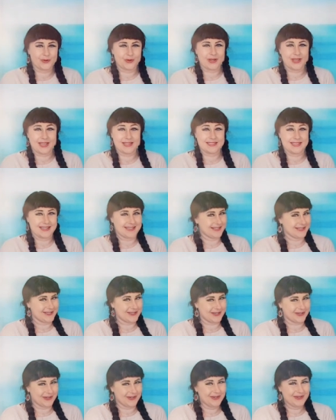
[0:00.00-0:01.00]
or get
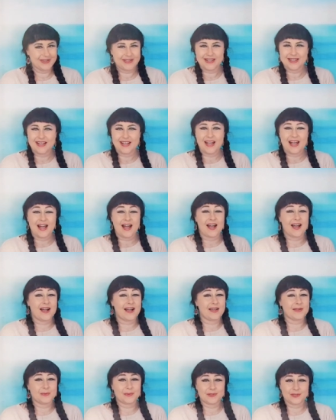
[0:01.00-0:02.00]
into?
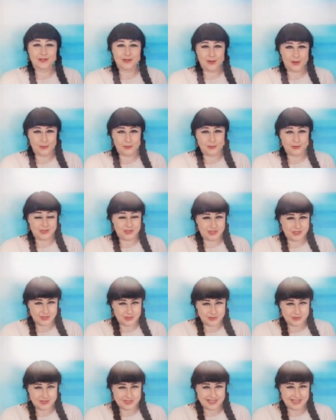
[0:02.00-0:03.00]
I want to know what
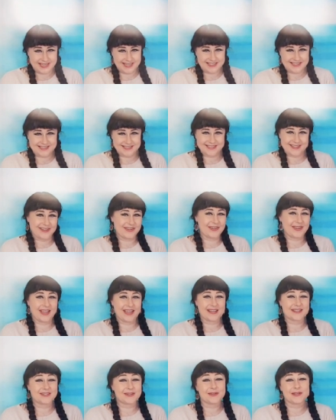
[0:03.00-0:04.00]
you need.
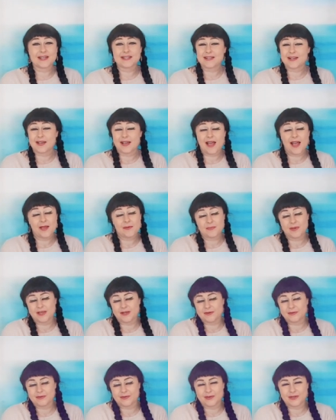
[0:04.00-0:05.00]
Okay, so because I'm
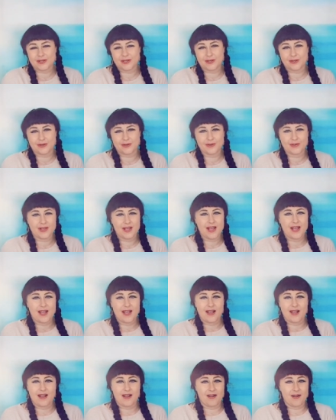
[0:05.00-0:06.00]
here for you,
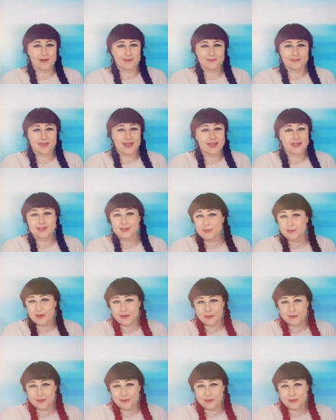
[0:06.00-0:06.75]
um, I do